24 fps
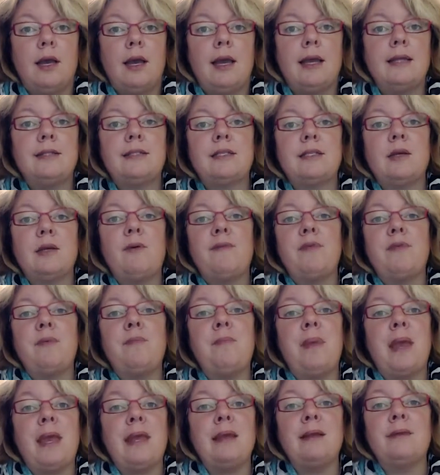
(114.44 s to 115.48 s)
And so, if the
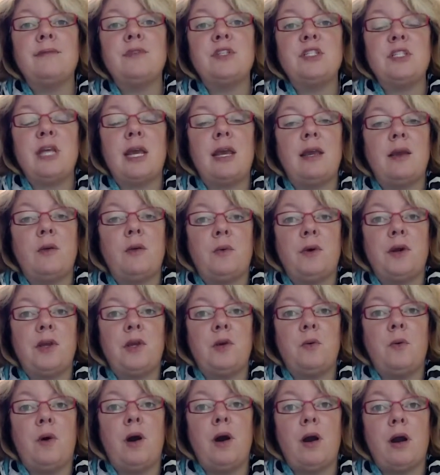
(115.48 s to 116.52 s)
pain of staying where
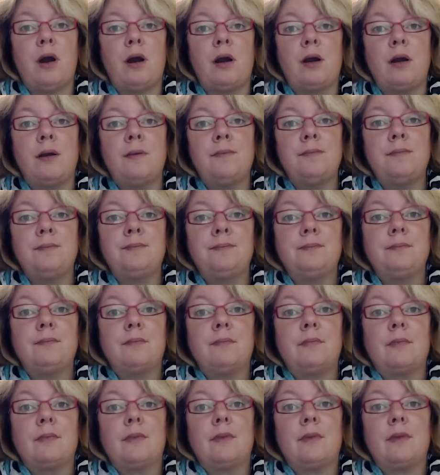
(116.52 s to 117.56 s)
you are
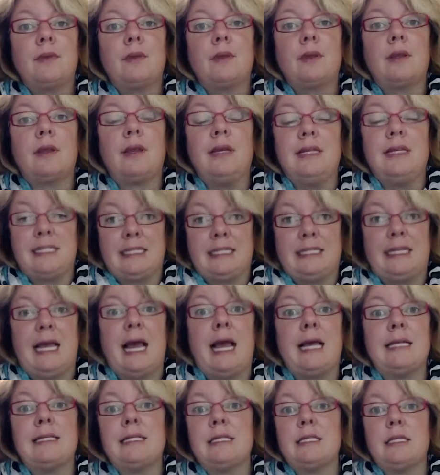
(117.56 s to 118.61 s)
is
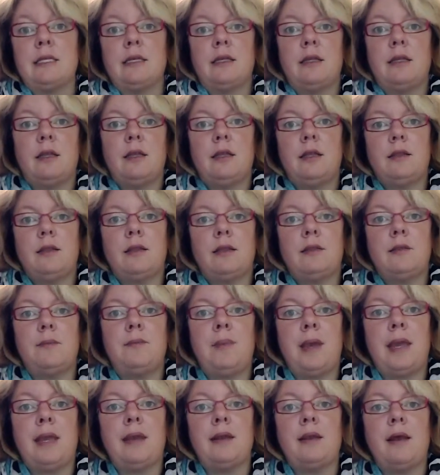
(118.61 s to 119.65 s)
less than the
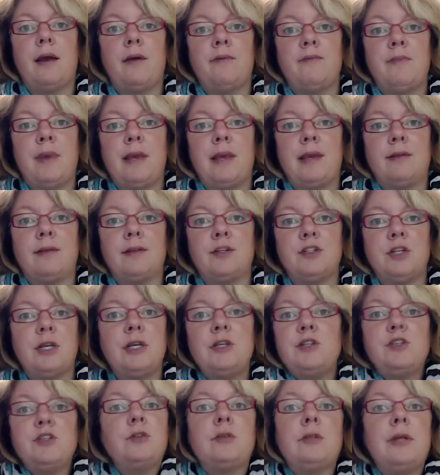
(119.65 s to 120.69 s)
pain of making the
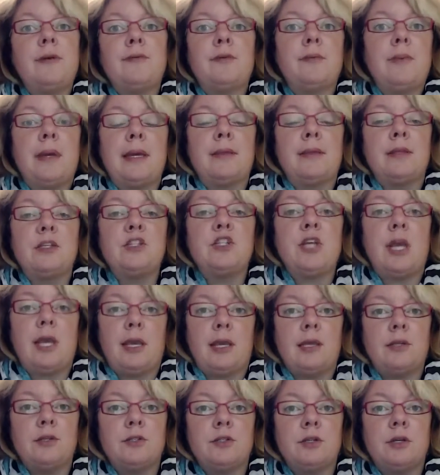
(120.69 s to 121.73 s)
change, you'll never make the
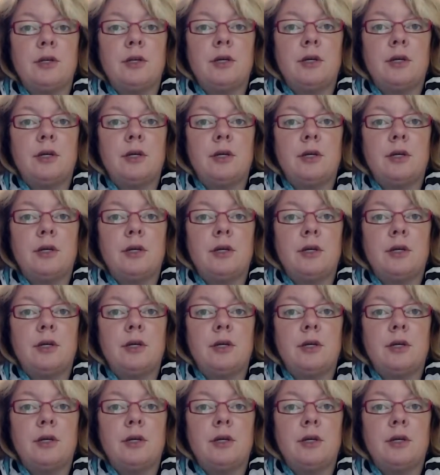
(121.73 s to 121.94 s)
change.